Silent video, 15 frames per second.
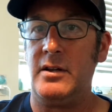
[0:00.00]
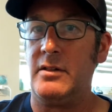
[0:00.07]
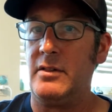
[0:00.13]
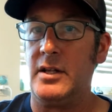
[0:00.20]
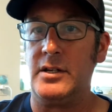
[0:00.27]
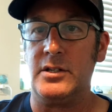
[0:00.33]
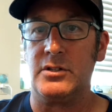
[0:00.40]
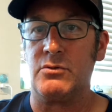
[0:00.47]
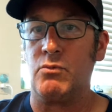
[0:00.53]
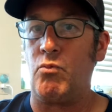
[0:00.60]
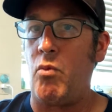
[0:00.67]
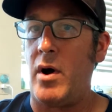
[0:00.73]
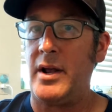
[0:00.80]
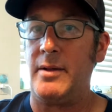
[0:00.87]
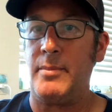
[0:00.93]
and then just
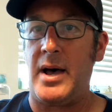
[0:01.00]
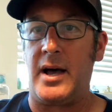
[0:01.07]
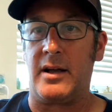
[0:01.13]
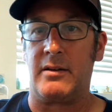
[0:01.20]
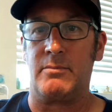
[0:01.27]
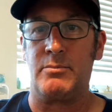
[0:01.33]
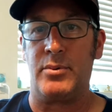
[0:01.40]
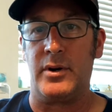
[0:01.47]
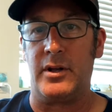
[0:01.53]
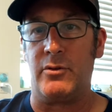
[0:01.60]
wind it back pretty